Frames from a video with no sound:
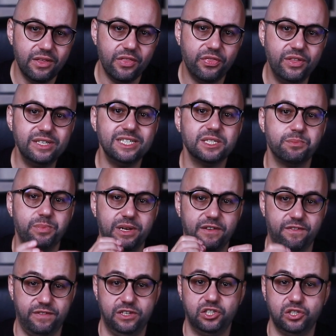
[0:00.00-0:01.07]
This is
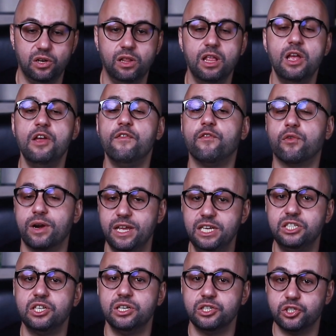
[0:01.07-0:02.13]
beneficial for
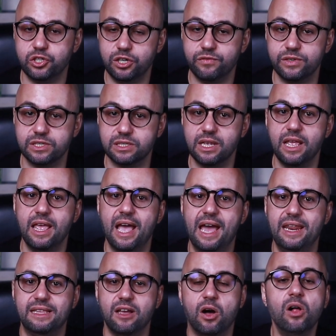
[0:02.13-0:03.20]
each service,
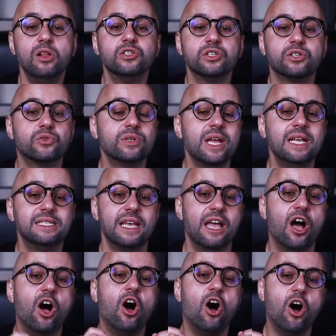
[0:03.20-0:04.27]
and it also creates a
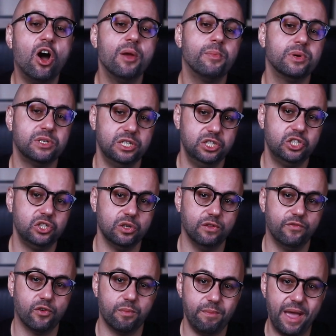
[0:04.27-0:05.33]
high potential
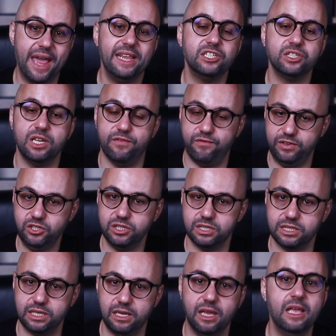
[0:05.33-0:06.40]
for managing
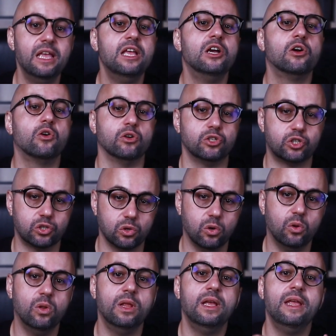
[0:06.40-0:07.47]
efficiency,
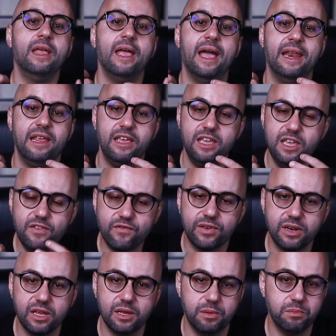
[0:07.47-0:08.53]
control, and
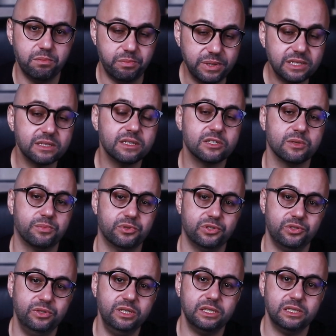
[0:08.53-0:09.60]
even business
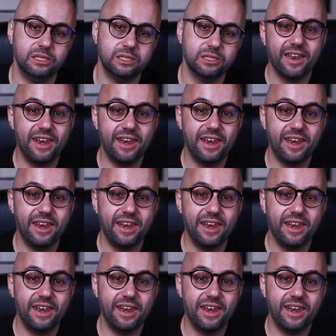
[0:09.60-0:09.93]
opportunities.